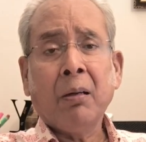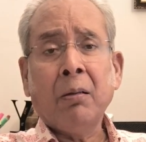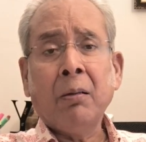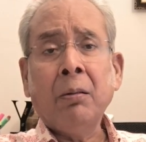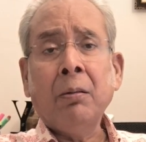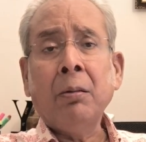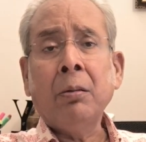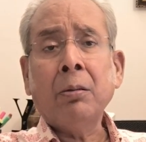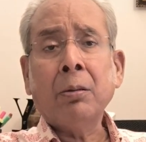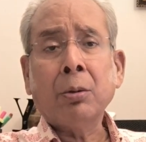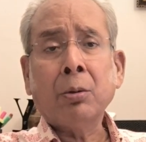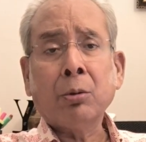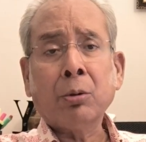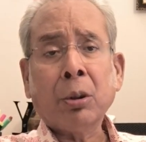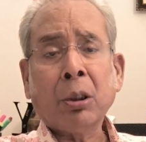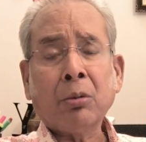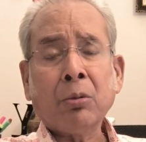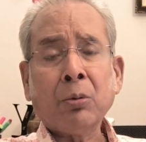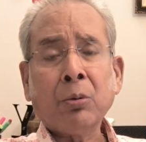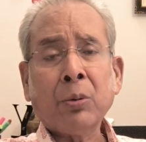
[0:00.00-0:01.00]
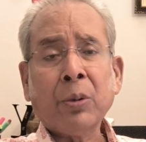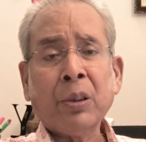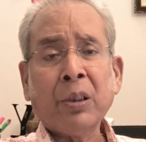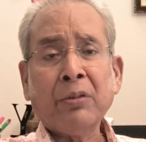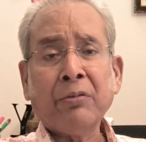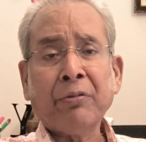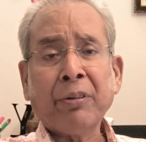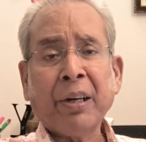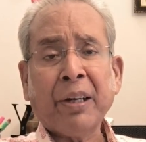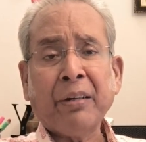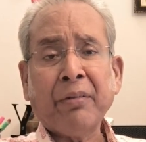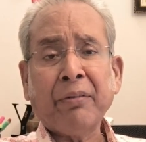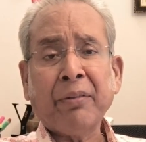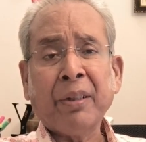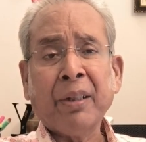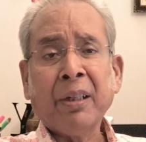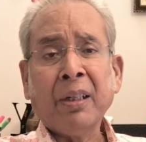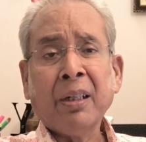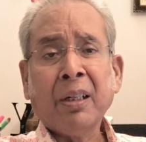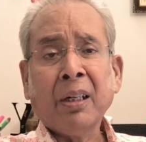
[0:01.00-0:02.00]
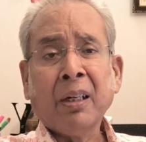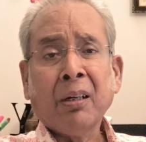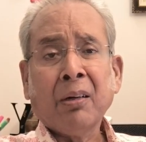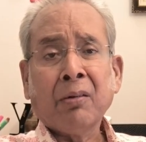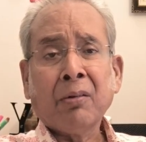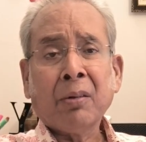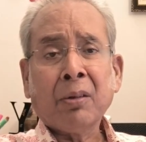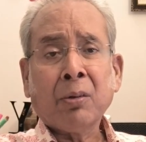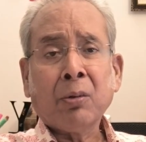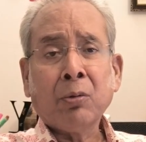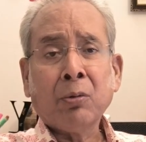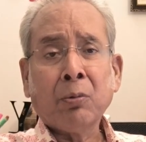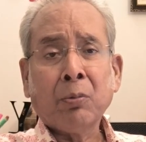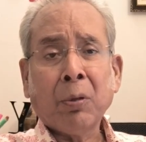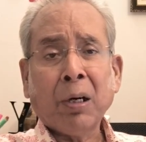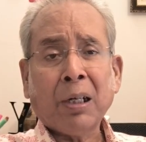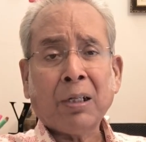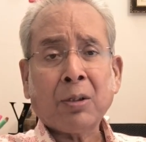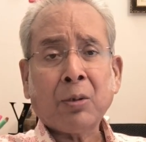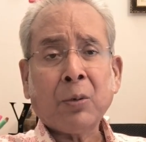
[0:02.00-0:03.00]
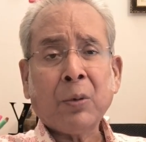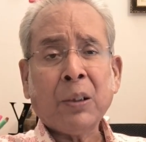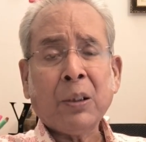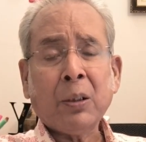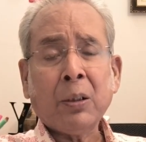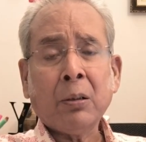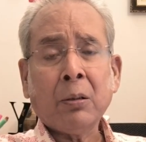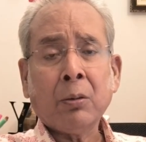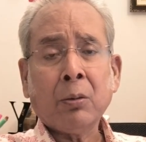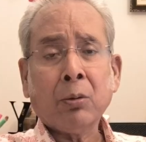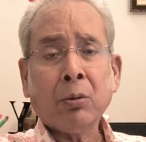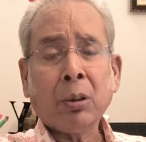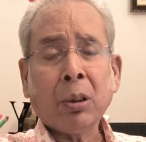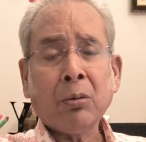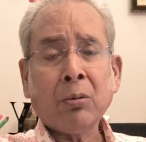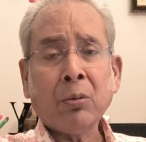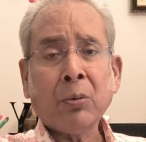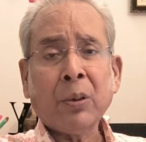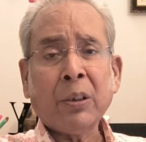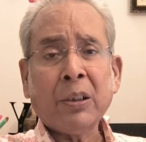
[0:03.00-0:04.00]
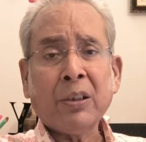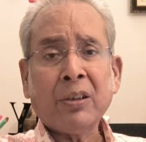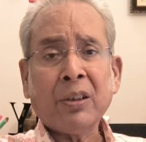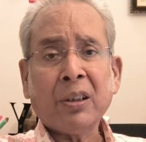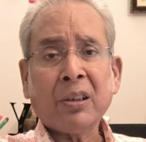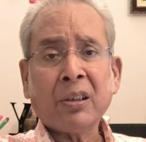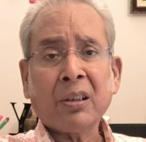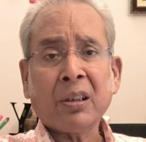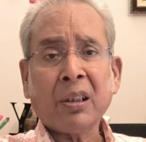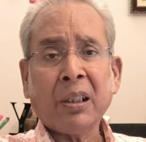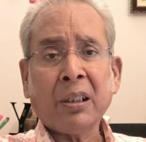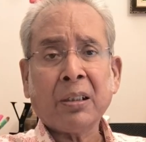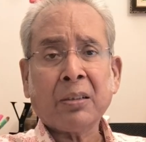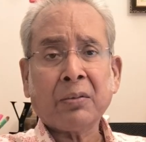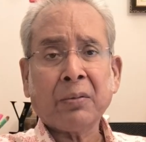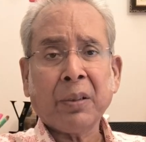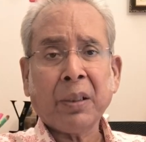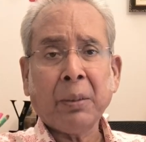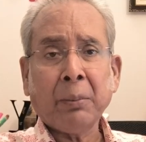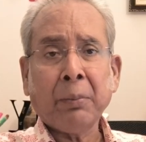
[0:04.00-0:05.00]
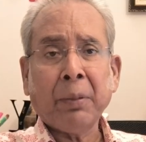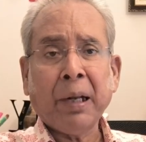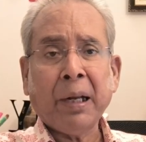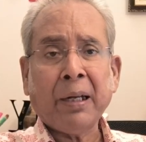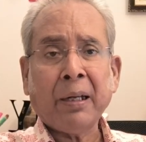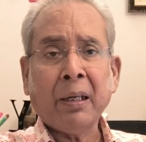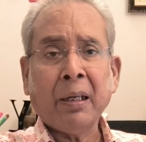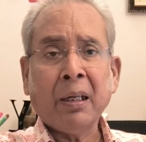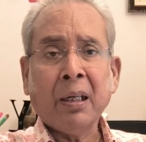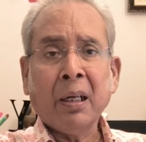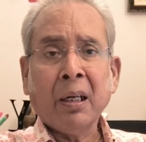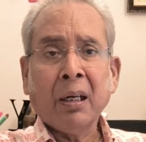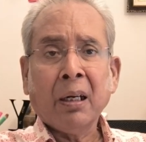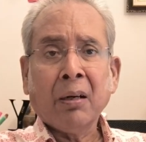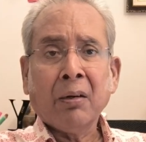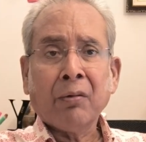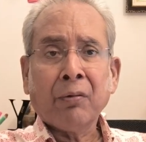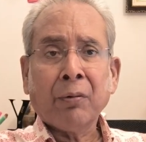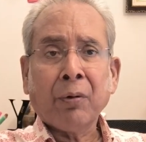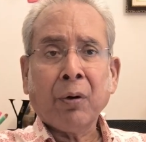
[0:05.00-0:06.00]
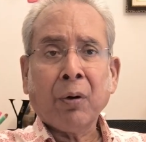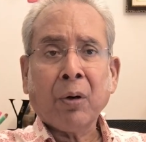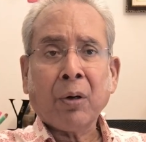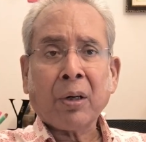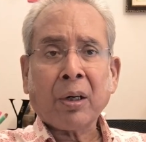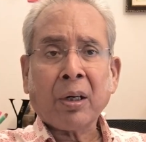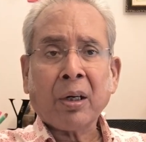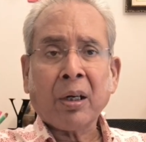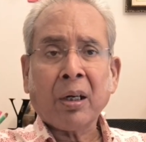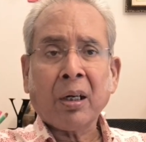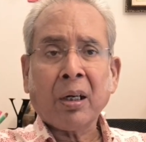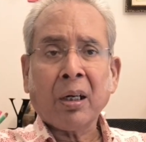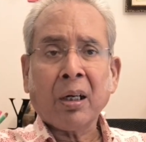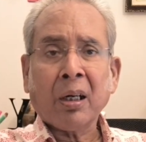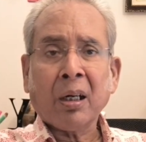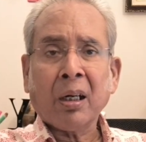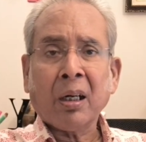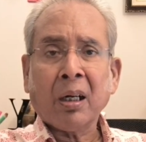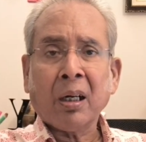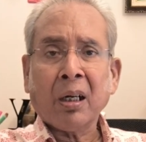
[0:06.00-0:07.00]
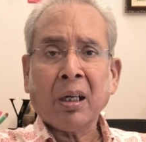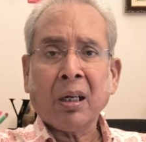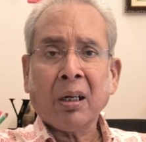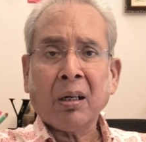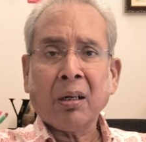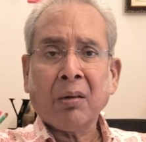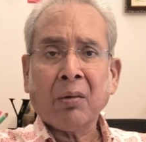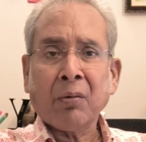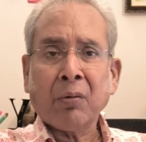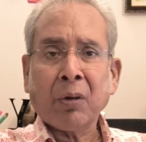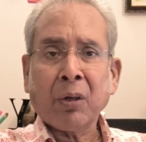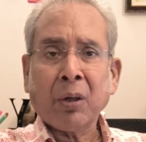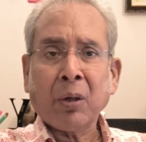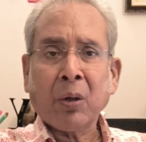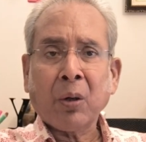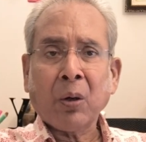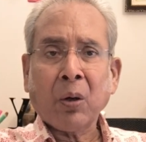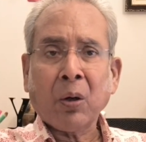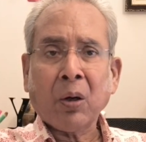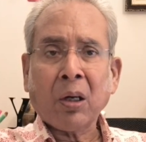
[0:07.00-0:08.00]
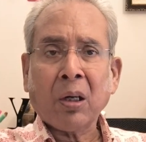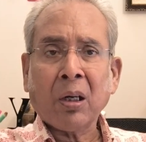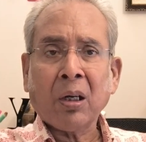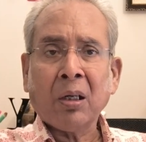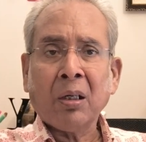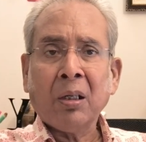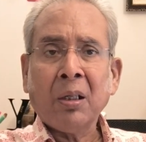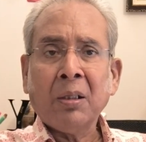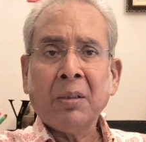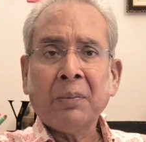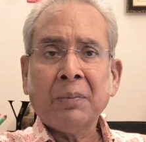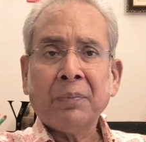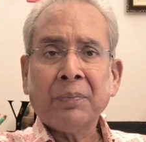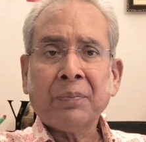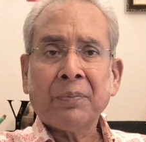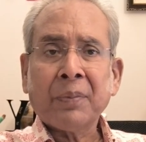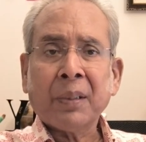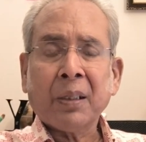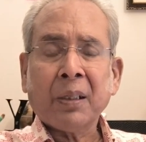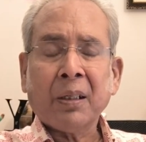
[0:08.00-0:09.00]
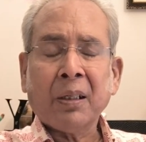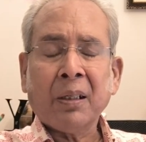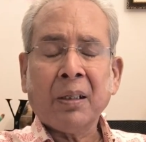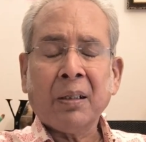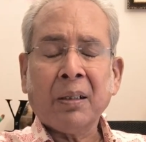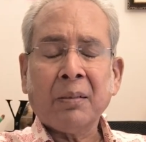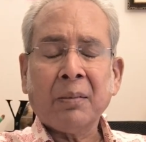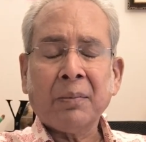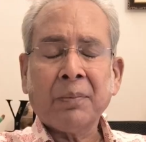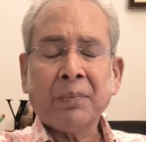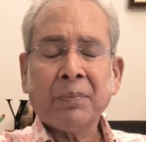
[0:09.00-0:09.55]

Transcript: 2025 to March 2026 is very bad for what do you call uh,